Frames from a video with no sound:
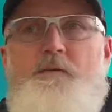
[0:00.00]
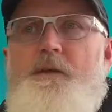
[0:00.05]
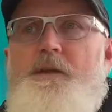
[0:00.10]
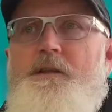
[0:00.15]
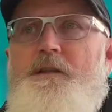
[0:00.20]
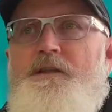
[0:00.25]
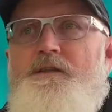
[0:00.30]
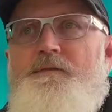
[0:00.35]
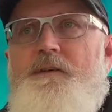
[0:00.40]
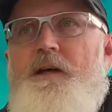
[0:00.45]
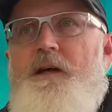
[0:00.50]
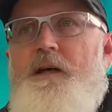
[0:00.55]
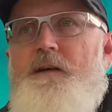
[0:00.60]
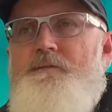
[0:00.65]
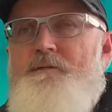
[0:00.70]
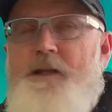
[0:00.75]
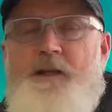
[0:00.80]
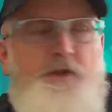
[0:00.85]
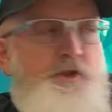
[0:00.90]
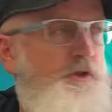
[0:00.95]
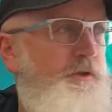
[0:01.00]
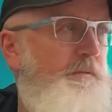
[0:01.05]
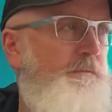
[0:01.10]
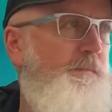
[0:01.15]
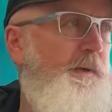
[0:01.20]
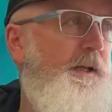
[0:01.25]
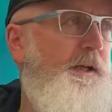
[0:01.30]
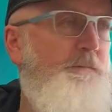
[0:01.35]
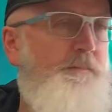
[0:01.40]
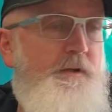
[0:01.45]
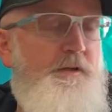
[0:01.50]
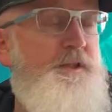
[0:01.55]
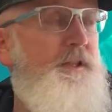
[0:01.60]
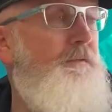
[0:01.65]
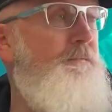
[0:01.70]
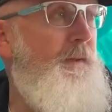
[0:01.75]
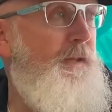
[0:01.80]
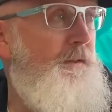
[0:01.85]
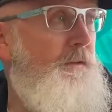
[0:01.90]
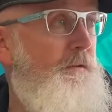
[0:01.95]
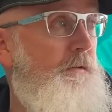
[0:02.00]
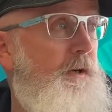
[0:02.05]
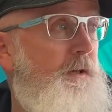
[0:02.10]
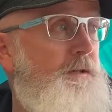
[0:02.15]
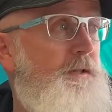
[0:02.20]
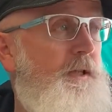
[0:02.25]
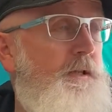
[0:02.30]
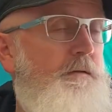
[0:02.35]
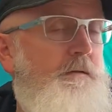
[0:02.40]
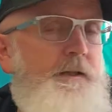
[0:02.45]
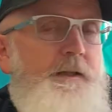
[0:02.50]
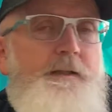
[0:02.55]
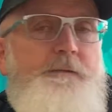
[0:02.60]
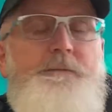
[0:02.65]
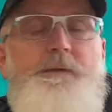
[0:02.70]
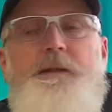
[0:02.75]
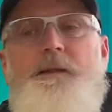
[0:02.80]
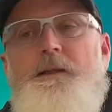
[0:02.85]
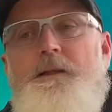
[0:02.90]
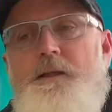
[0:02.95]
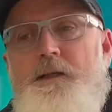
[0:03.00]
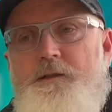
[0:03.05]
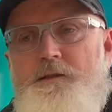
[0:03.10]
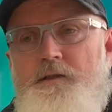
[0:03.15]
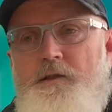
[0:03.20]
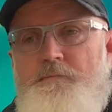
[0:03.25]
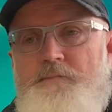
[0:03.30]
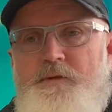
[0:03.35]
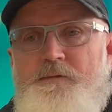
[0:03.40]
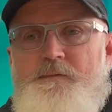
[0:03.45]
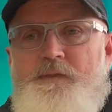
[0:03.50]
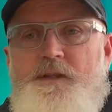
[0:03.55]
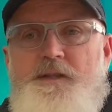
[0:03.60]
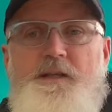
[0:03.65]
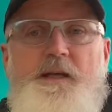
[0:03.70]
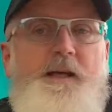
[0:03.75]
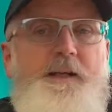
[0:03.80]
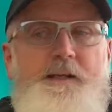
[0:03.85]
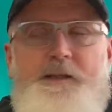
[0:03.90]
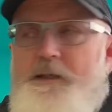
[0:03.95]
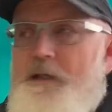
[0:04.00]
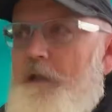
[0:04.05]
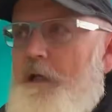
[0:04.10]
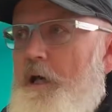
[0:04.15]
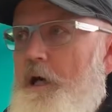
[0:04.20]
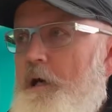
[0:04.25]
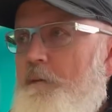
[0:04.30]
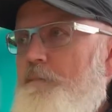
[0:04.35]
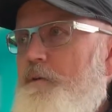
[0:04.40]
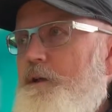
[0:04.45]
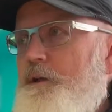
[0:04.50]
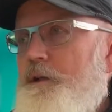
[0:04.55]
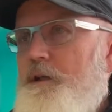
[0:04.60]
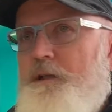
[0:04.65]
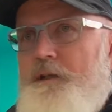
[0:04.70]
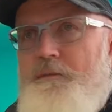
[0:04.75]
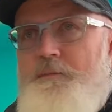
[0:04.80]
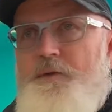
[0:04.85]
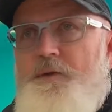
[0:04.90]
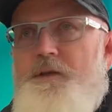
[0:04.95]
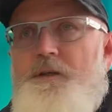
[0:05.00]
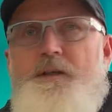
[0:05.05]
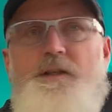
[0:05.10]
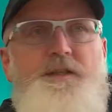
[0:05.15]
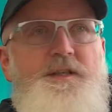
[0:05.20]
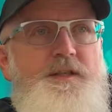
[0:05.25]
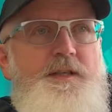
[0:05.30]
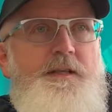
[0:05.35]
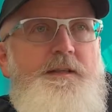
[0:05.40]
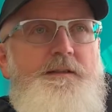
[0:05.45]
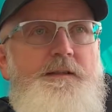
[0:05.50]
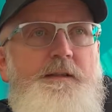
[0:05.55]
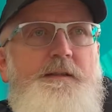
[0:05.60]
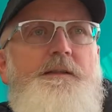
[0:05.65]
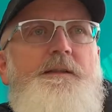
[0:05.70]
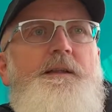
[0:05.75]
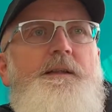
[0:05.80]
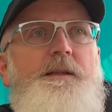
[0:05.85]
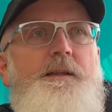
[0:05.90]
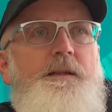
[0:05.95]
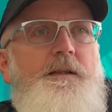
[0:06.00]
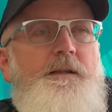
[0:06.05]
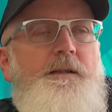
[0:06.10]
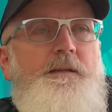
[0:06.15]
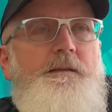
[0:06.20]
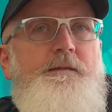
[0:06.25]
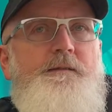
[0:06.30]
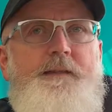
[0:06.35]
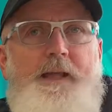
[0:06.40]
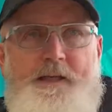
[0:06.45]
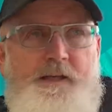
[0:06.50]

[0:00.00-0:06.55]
one of those 5, they should be, because they've met the criteria in terms of designing a library and a community centre, they